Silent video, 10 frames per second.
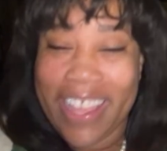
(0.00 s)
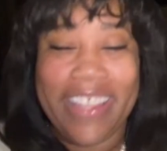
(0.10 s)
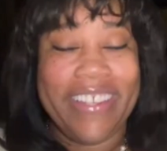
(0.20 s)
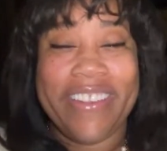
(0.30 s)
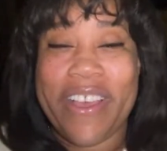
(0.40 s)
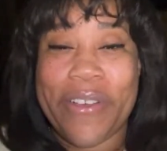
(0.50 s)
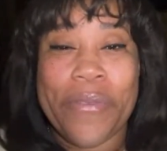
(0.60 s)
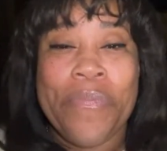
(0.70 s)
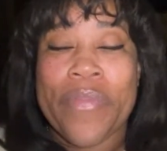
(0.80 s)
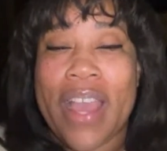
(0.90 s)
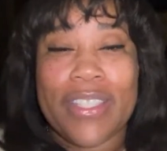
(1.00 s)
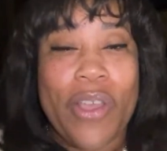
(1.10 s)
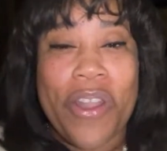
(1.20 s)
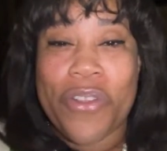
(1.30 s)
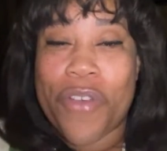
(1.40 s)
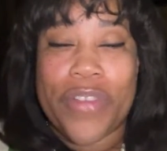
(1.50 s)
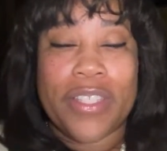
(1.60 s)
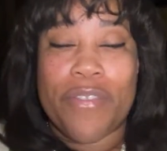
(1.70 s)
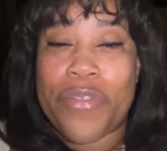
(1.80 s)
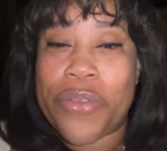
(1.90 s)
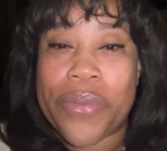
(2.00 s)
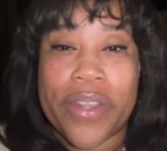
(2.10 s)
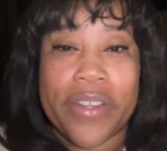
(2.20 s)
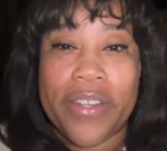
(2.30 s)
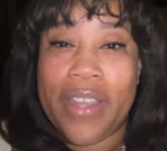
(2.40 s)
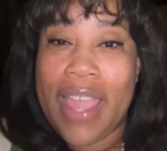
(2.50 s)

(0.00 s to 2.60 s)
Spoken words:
I started off as a viewer